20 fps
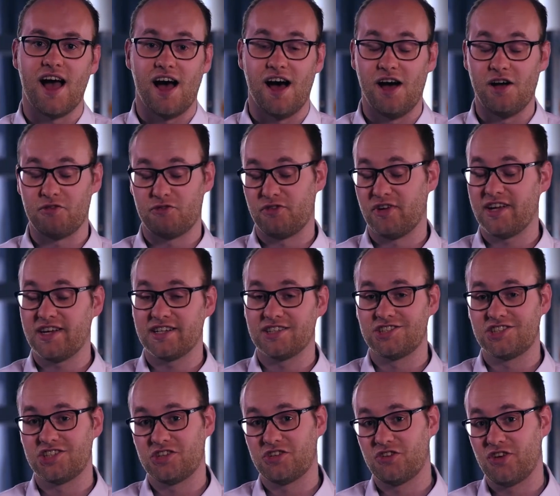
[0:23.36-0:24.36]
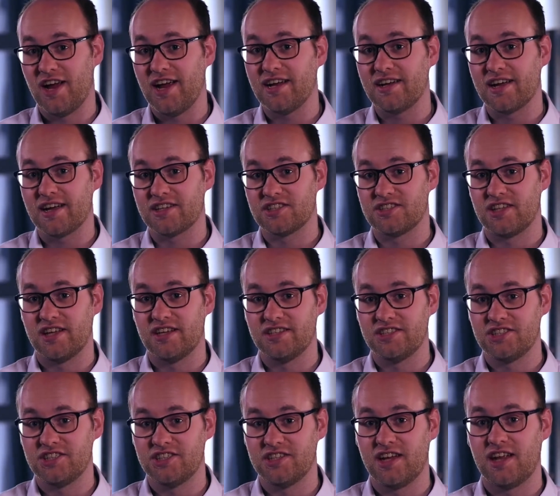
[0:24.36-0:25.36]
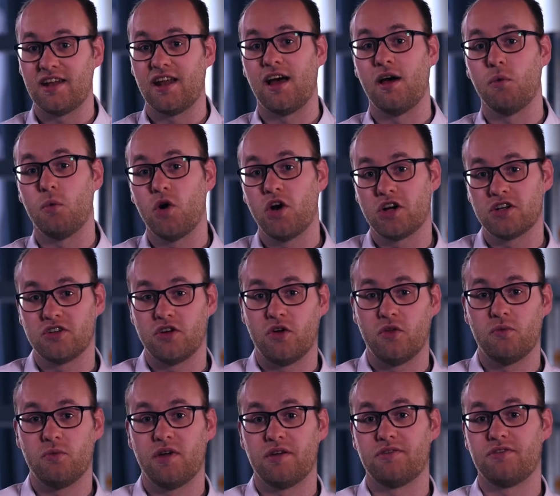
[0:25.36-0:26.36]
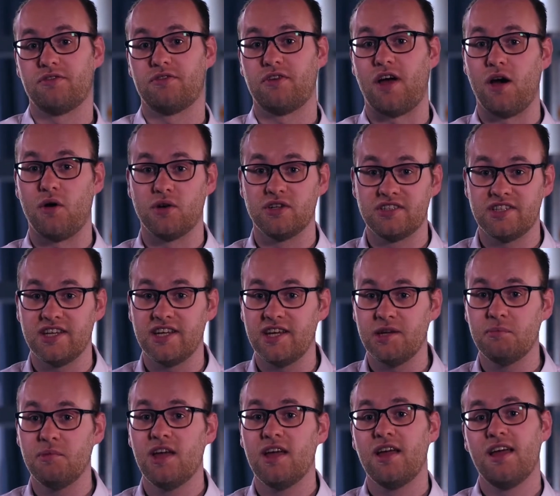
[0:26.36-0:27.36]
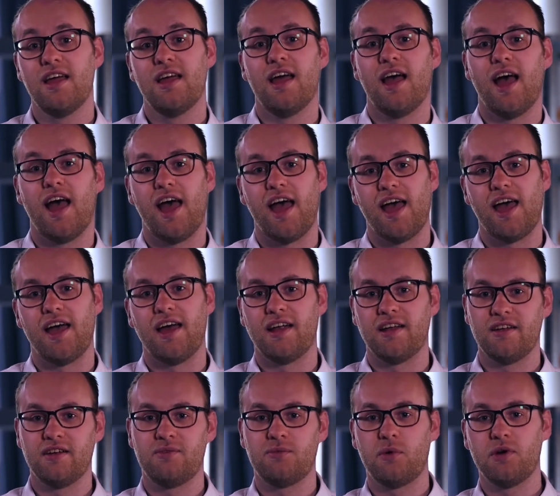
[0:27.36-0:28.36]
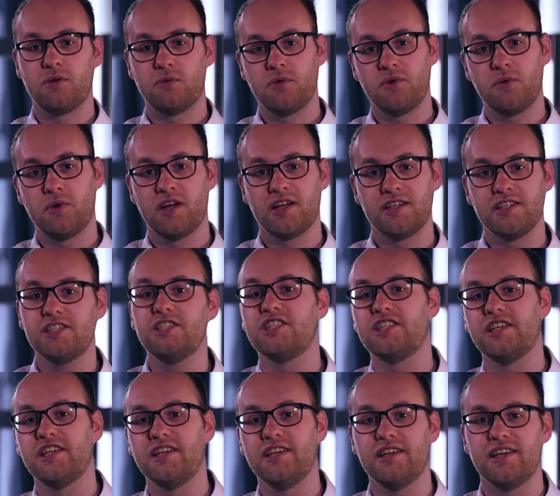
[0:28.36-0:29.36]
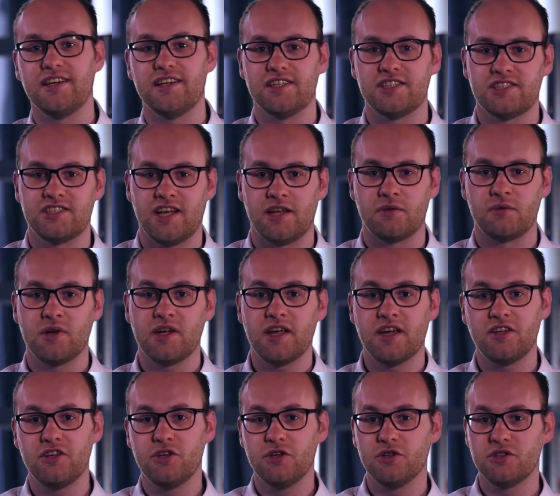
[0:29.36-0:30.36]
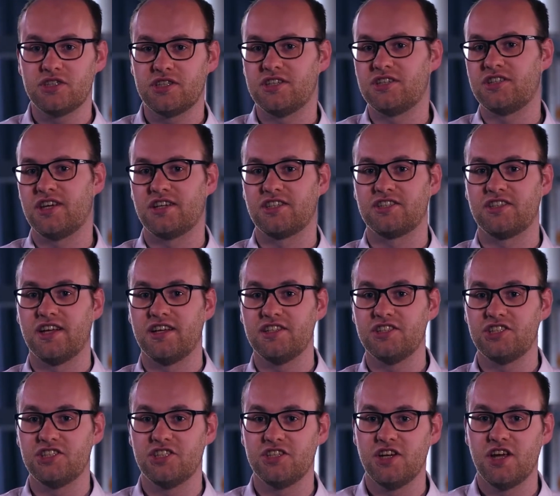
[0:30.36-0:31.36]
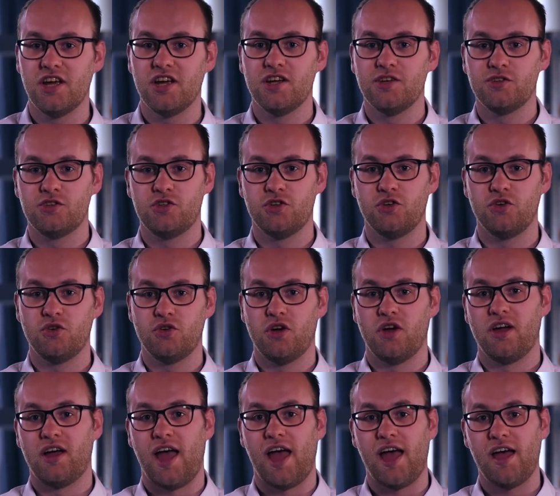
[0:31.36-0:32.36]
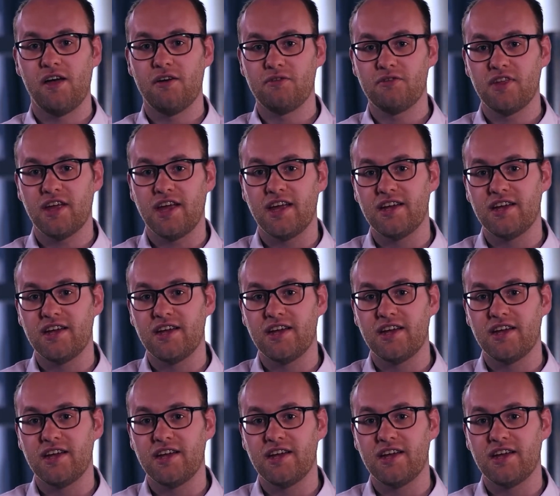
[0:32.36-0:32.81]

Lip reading: I think it's a great extension that I worked on with our team, and what we really see is that we can use this extension to have the